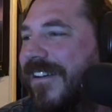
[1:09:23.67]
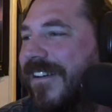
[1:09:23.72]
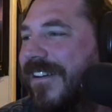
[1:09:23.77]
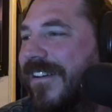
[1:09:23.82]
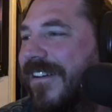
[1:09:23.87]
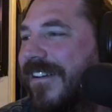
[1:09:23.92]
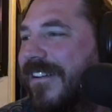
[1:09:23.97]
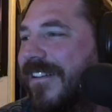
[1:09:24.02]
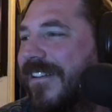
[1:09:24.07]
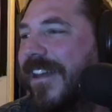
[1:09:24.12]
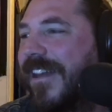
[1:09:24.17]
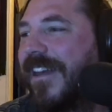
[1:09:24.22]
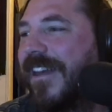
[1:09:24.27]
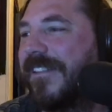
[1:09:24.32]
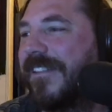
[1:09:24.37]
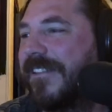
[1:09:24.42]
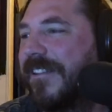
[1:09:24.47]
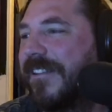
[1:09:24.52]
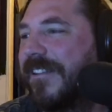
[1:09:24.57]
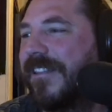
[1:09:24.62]
Yeah,
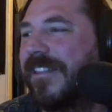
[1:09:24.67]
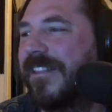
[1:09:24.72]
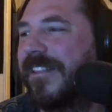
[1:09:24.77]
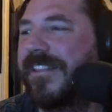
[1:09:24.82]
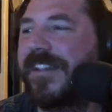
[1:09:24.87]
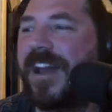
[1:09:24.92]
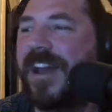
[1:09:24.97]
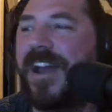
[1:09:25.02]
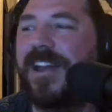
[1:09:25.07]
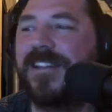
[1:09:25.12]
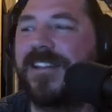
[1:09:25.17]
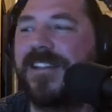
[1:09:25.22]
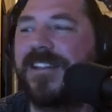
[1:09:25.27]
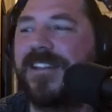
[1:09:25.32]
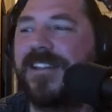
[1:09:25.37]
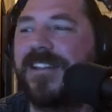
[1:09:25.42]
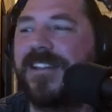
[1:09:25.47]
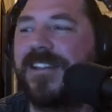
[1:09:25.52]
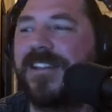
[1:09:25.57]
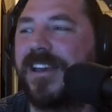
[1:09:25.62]
the
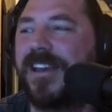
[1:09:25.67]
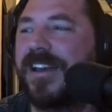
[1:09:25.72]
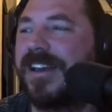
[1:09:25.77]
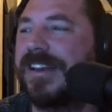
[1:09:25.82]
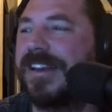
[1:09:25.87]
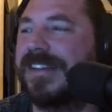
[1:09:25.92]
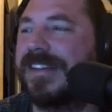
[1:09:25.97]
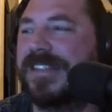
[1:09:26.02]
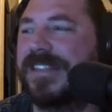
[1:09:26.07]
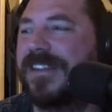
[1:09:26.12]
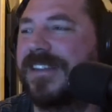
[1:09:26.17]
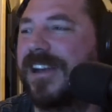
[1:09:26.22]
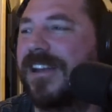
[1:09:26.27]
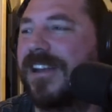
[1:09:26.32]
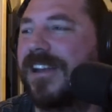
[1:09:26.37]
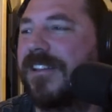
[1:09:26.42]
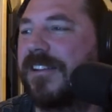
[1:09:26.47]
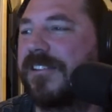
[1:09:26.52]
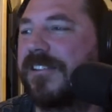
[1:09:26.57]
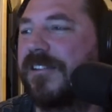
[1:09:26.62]
dialogue. Yeah, the
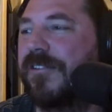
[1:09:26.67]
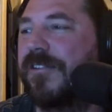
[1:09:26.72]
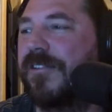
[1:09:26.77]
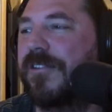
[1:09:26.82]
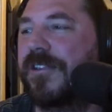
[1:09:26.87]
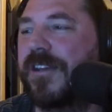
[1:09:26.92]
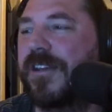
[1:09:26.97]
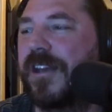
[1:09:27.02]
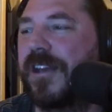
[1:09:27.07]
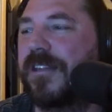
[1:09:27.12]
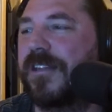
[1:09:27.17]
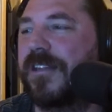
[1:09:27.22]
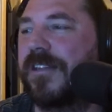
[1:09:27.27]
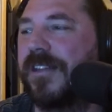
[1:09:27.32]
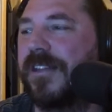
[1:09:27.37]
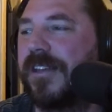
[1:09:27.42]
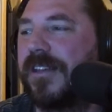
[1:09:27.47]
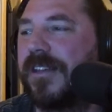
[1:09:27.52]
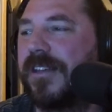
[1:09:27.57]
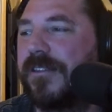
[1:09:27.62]
dialogue. Do your
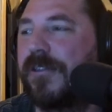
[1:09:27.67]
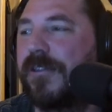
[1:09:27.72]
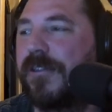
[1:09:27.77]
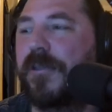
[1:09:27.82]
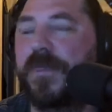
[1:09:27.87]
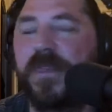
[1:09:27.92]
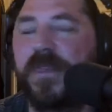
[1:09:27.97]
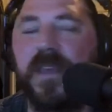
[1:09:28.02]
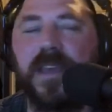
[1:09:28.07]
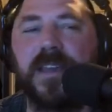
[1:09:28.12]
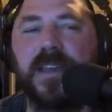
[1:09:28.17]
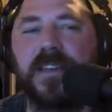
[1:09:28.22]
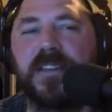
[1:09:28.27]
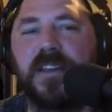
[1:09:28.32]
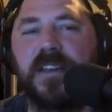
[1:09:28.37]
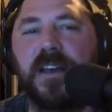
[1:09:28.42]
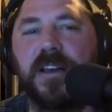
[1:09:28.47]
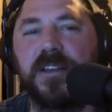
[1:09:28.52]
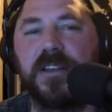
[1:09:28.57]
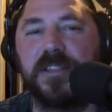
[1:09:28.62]
cousin. Do your thing,
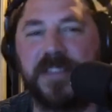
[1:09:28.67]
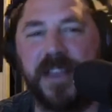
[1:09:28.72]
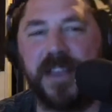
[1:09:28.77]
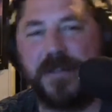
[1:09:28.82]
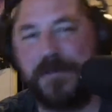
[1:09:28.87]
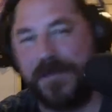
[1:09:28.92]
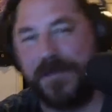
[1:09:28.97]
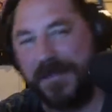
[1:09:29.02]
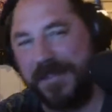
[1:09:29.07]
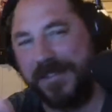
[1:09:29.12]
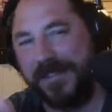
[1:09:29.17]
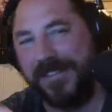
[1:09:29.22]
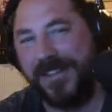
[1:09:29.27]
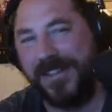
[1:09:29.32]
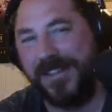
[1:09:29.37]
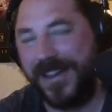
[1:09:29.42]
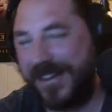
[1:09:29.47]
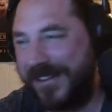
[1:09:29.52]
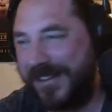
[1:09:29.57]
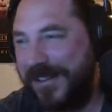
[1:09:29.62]
cuz. That was the
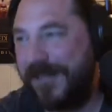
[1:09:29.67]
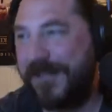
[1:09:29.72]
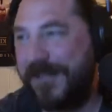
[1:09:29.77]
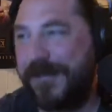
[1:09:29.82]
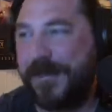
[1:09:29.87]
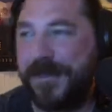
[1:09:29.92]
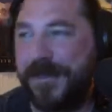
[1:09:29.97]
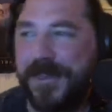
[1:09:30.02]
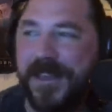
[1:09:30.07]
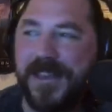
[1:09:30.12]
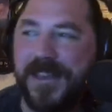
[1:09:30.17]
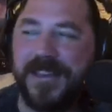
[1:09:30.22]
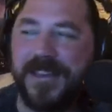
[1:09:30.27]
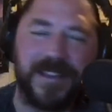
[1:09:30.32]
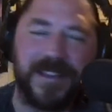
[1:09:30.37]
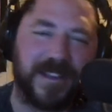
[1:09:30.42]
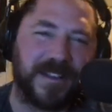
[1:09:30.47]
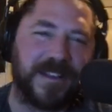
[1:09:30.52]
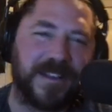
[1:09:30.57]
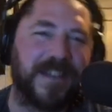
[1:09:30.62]
line. Do your
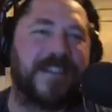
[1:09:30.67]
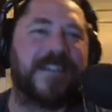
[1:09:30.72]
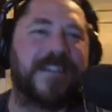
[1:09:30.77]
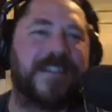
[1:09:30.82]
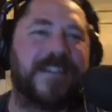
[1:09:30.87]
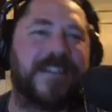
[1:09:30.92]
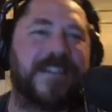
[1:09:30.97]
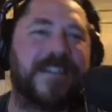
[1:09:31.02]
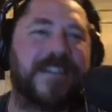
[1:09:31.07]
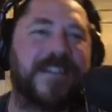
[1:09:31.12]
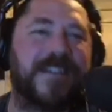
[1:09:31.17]
thing, cuz.